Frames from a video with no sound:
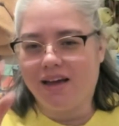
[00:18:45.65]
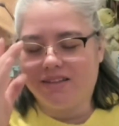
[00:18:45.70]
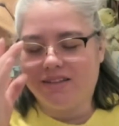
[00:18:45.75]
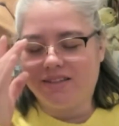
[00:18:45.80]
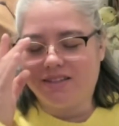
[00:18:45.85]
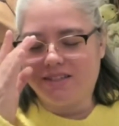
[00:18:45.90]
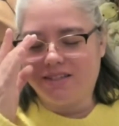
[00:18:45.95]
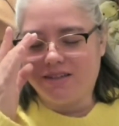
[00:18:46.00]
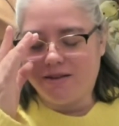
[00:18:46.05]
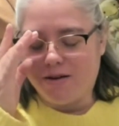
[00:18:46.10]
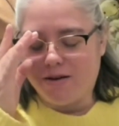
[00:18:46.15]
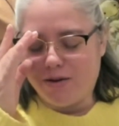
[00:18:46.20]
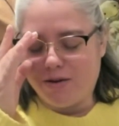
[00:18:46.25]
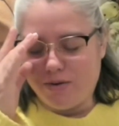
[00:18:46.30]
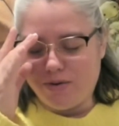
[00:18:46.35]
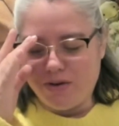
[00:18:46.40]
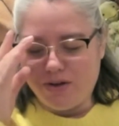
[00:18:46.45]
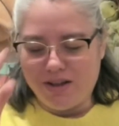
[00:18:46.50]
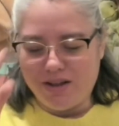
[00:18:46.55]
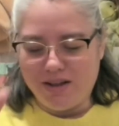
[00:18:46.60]
And so
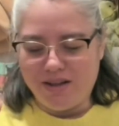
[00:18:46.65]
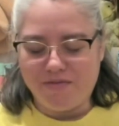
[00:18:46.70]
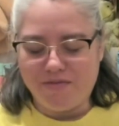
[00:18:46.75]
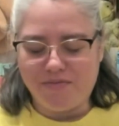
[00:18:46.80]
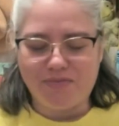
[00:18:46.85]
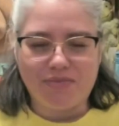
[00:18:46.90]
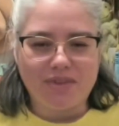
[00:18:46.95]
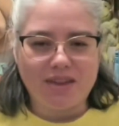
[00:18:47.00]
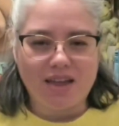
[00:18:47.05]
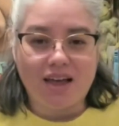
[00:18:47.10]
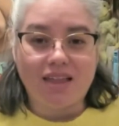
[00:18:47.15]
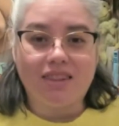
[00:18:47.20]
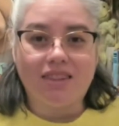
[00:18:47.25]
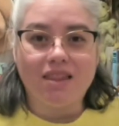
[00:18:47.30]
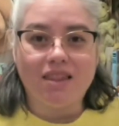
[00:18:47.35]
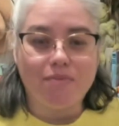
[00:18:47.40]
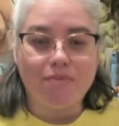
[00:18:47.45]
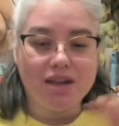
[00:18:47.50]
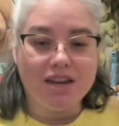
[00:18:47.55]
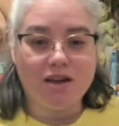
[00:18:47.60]

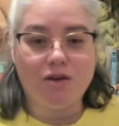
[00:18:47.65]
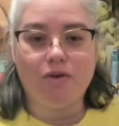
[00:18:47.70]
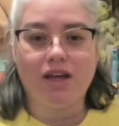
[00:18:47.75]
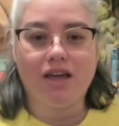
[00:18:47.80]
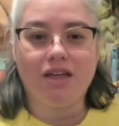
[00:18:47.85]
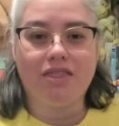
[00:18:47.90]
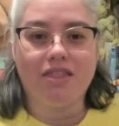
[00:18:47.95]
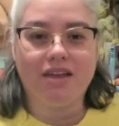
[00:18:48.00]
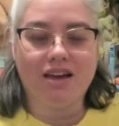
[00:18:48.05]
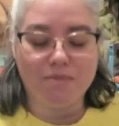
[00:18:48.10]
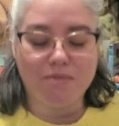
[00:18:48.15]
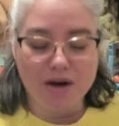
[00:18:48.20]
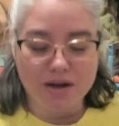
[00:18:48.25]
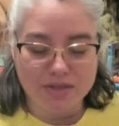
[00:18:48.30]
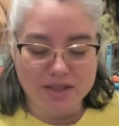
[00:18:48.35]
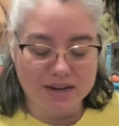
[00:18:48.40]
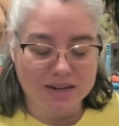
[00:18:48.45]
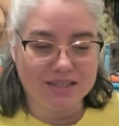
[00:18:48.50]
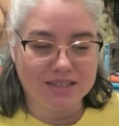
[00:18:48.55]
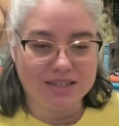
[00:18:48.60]
let me know what you think about
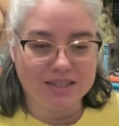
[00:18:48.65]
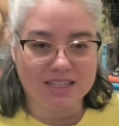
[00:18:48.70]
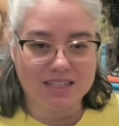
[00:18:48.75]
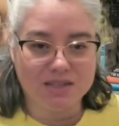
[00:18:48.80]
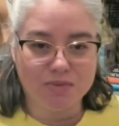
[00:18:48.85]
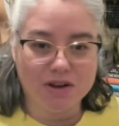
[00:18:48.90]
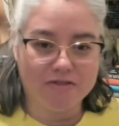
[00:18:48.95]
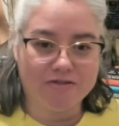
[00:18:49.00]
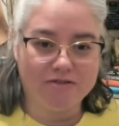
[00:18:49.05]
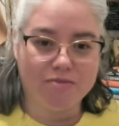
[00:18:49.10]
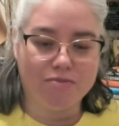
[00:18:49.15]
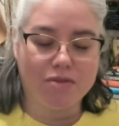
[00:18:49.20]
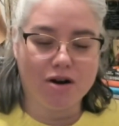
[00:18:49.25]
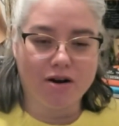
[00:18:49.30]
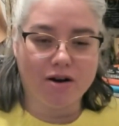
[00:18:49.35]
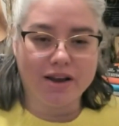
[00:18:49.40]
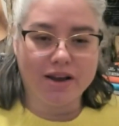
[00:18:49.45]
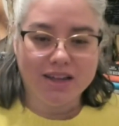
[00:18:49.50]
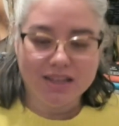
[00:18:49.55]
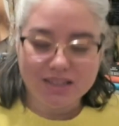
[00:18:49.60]
that assessment from
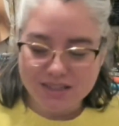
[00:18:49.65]
Marius,